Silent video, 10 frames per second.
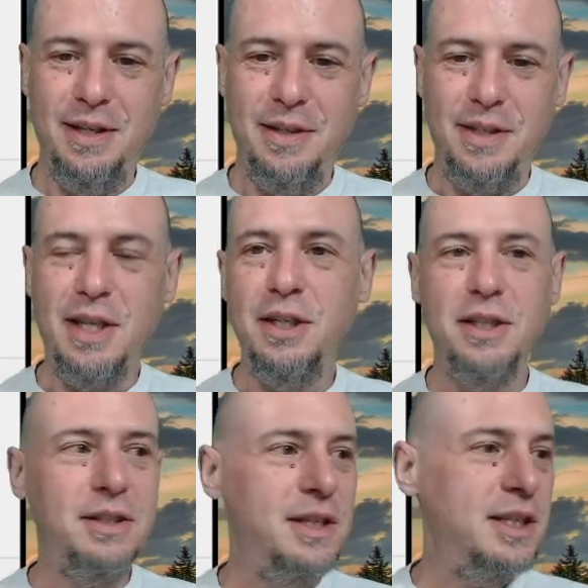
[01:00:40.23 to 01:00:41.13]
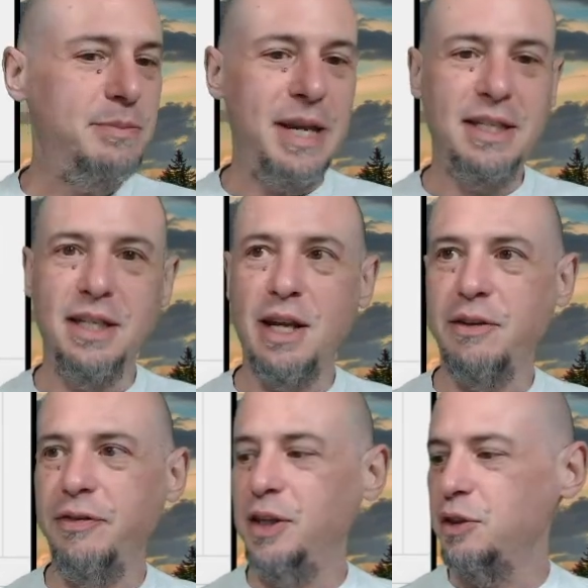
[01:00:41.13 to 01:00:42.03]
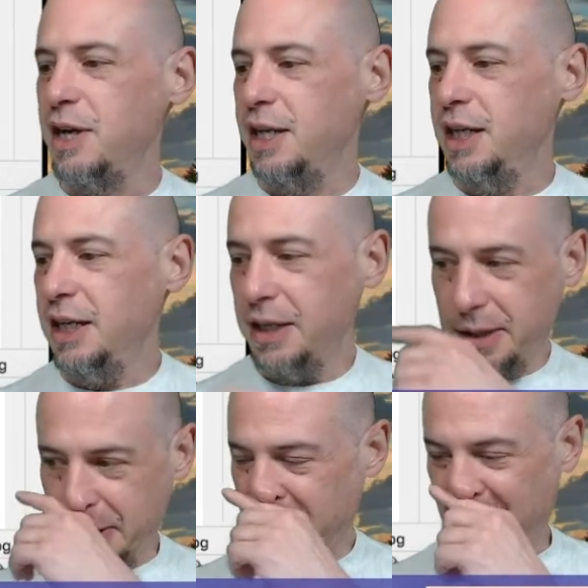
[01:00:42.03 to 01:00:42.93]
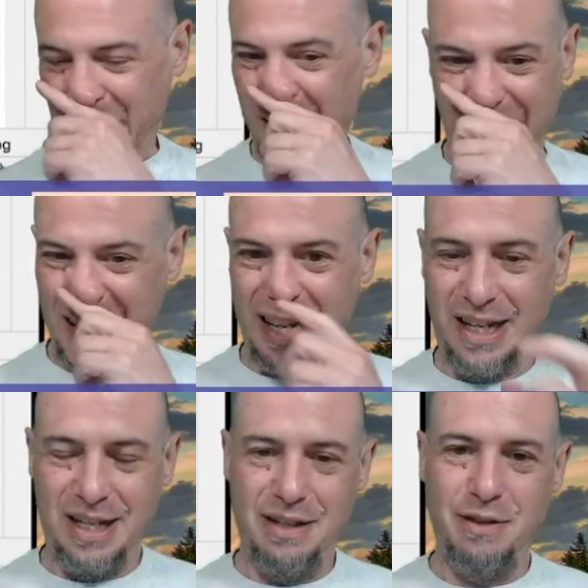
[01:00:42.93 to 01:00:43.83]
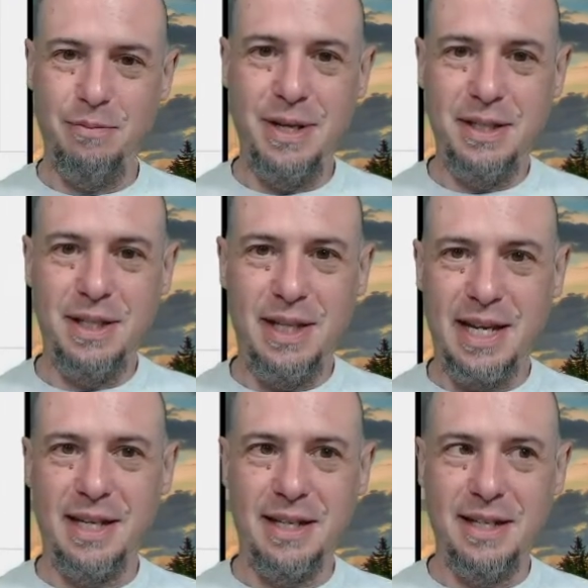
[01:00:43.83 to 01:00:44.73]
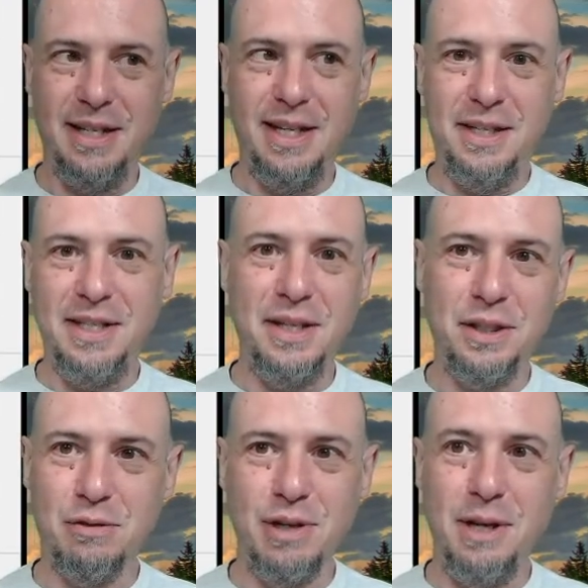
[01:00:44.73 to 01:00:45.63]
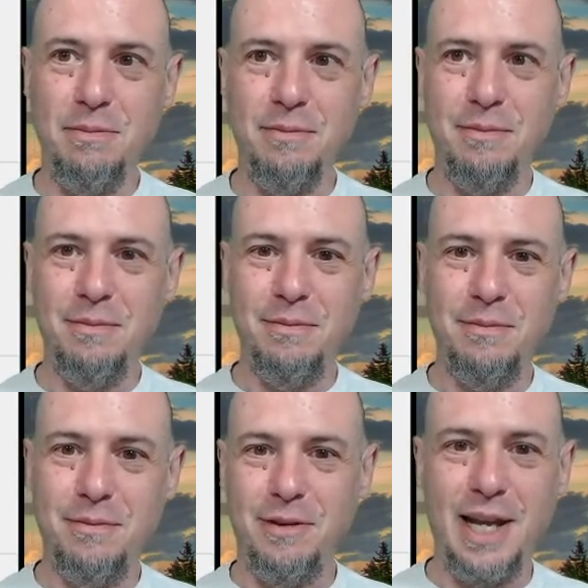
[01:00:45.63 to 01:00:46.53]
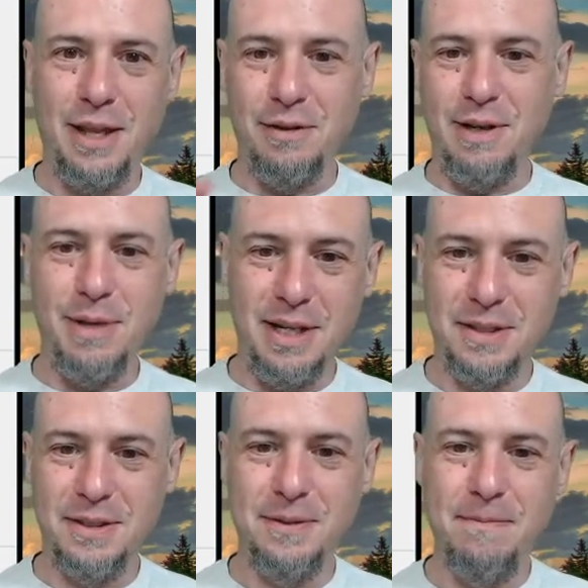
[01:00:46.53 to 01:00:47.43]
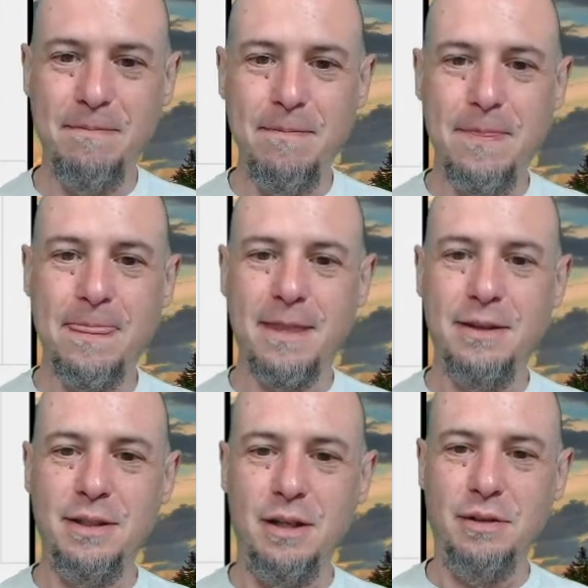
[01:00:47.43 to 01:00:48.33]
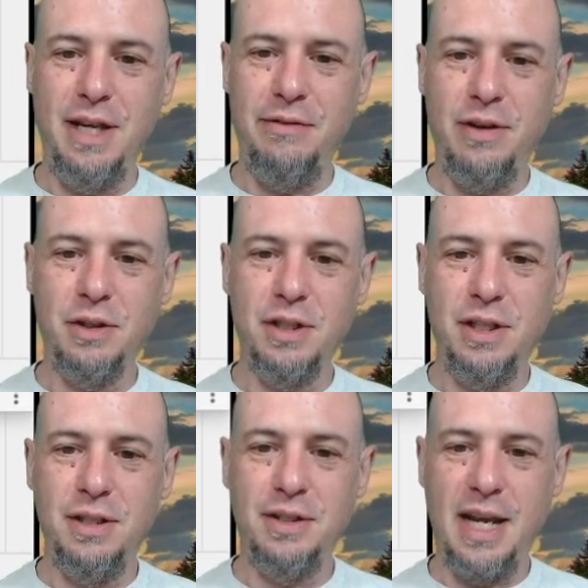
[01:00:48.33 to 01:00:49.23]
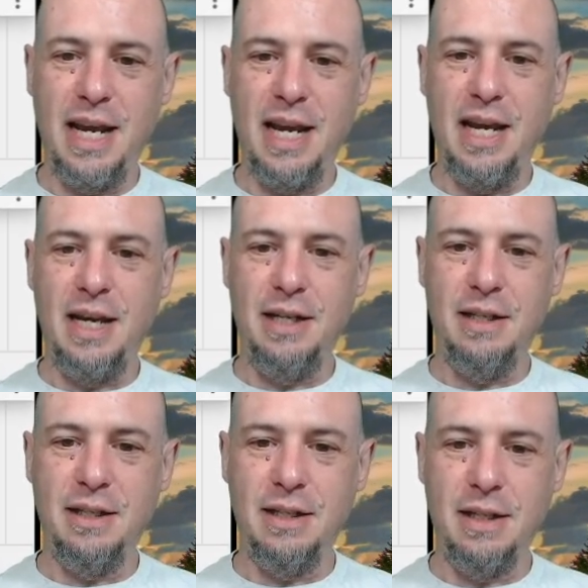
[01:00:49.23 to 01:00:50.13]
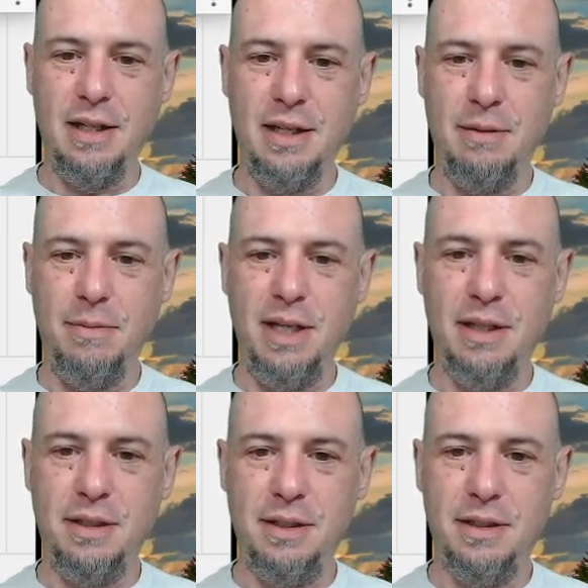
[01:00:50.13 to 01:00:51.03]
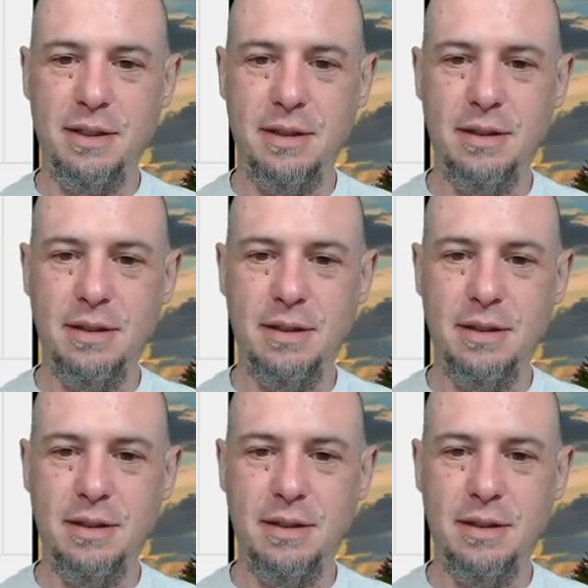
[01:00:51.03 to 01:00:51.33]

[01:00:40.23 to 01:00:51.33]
See, this is this is basically another feature I need. Uh, basically like extend stream for like thirty minutes. So date functions, add uh, minutes.